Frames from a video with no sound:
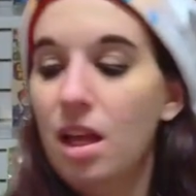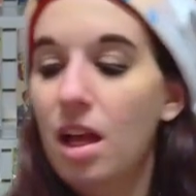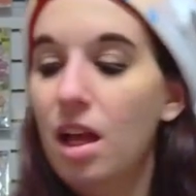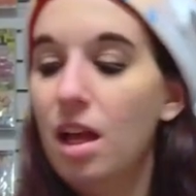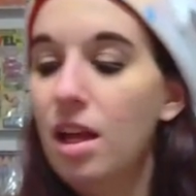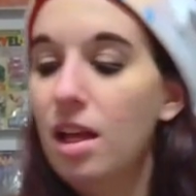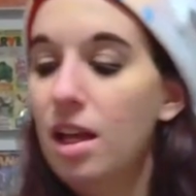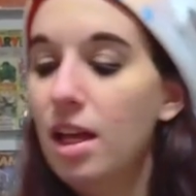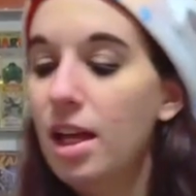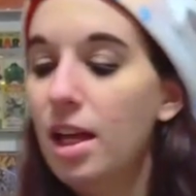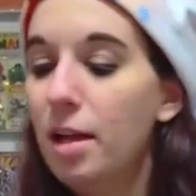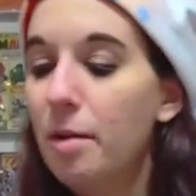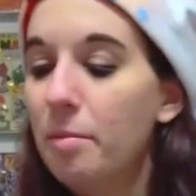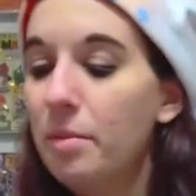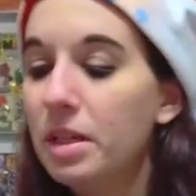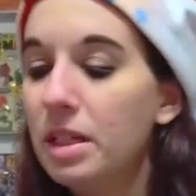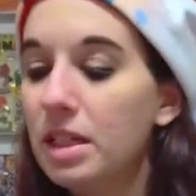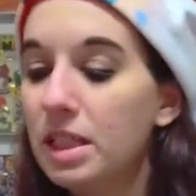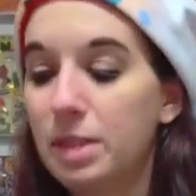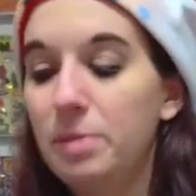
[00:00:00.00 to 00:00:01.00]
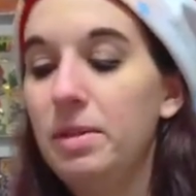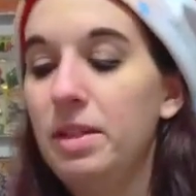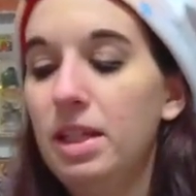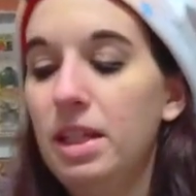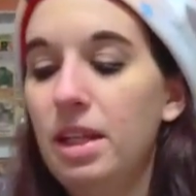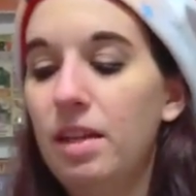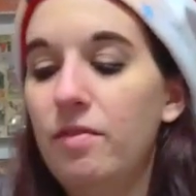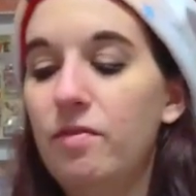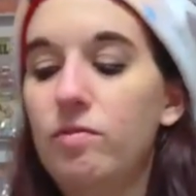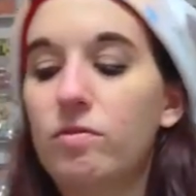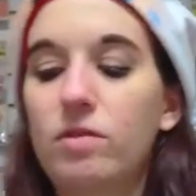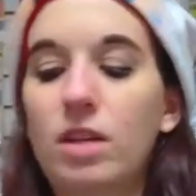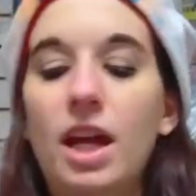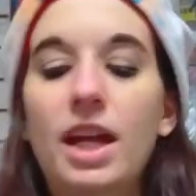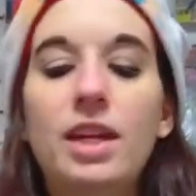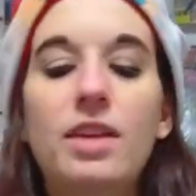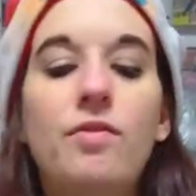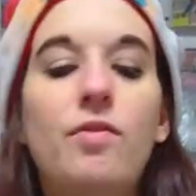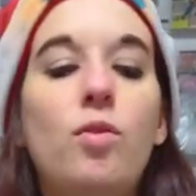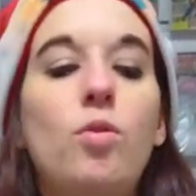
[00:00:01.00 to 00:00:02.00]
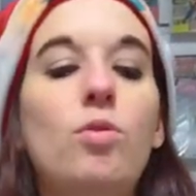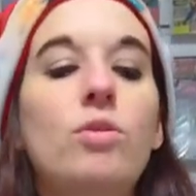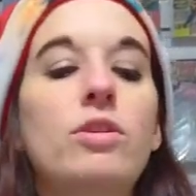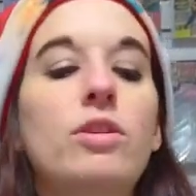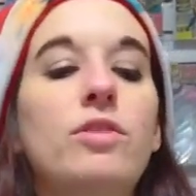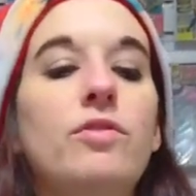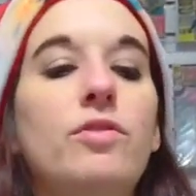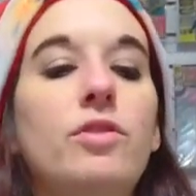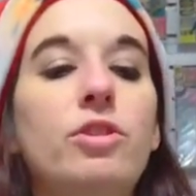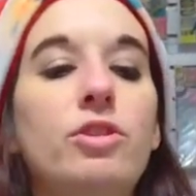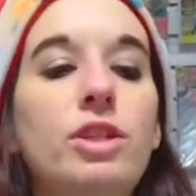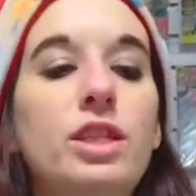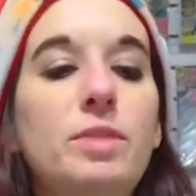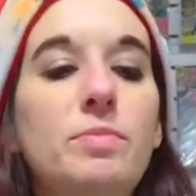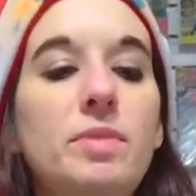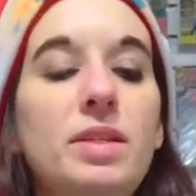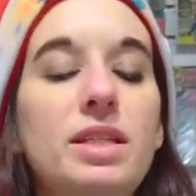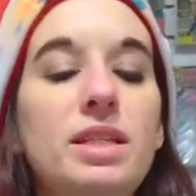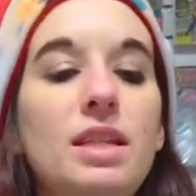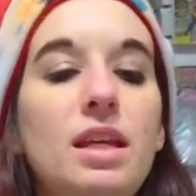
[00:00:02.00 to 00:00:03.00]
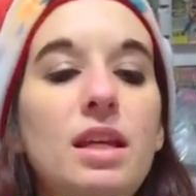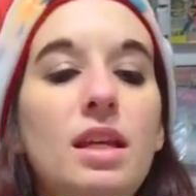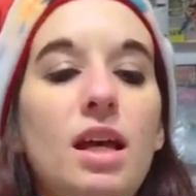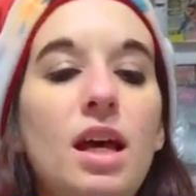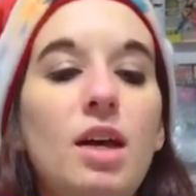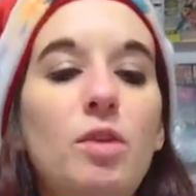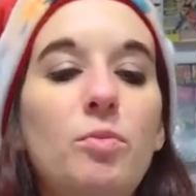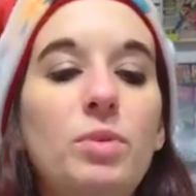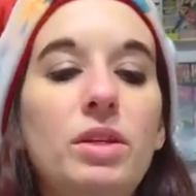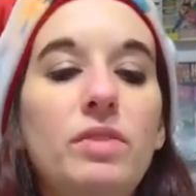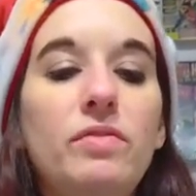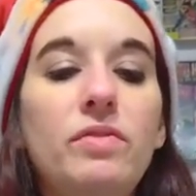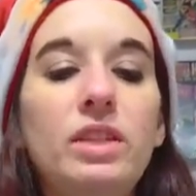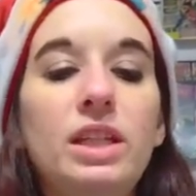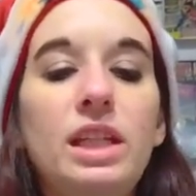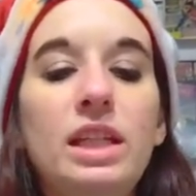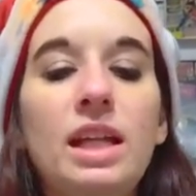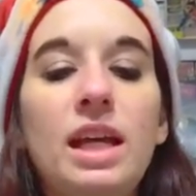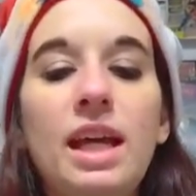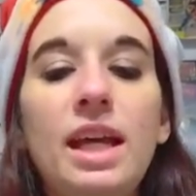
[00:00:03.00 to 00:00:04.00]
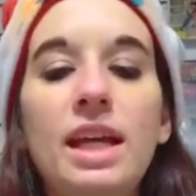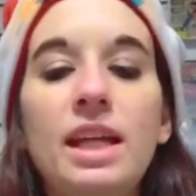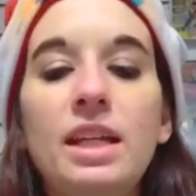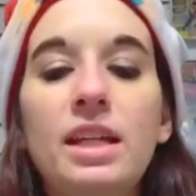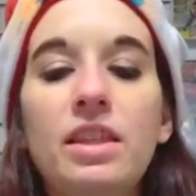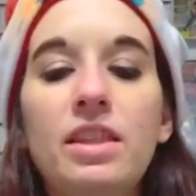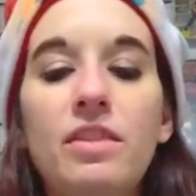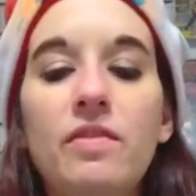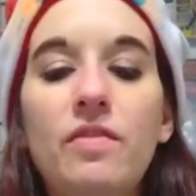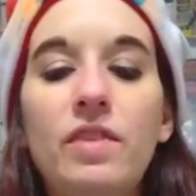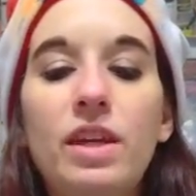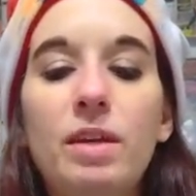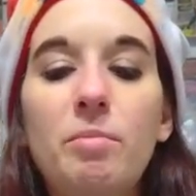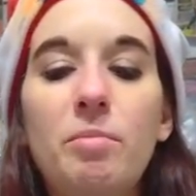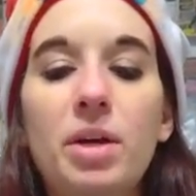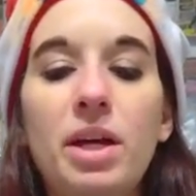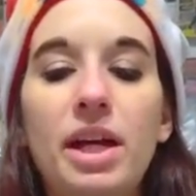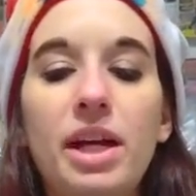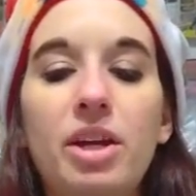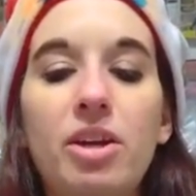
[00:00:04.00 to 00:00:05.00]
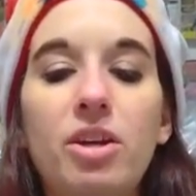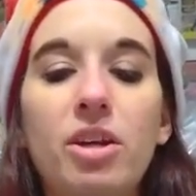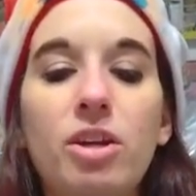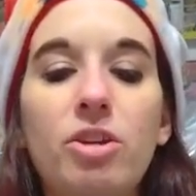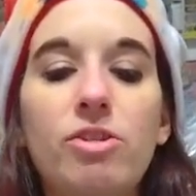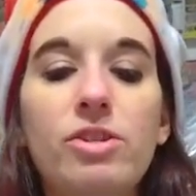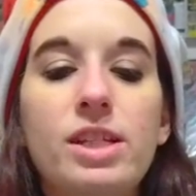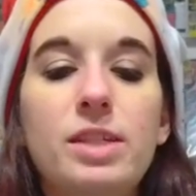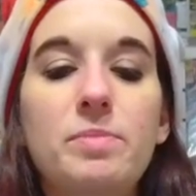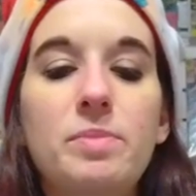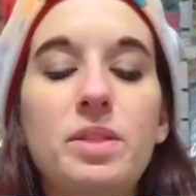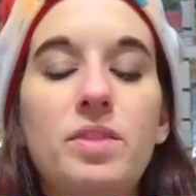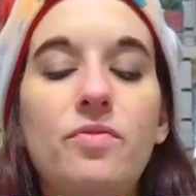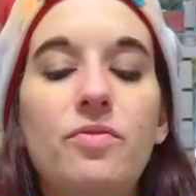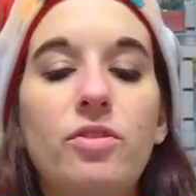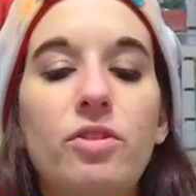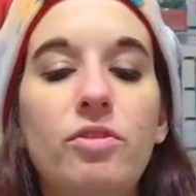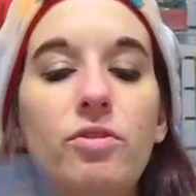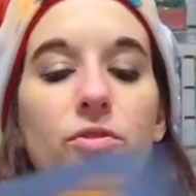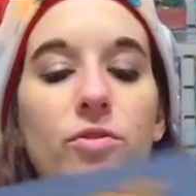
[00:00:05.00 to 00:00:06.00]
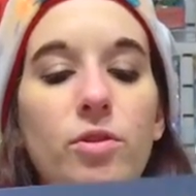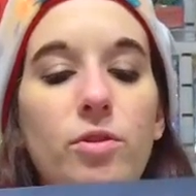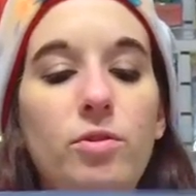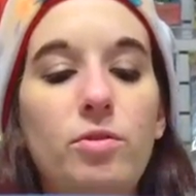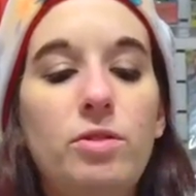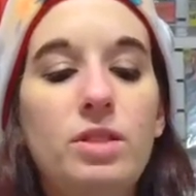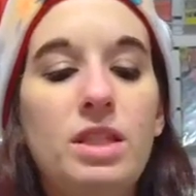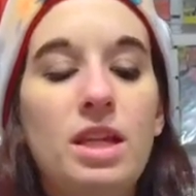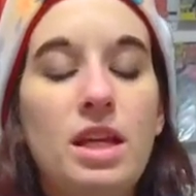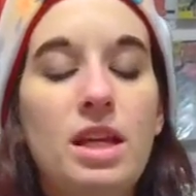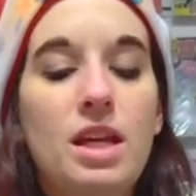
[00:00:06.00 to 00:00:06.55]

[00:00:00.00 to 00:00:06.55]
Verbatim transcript: Um, speaking of kind of horror for Christmas, uh, we have Leonide the Vampyr, A Christmas for Crows.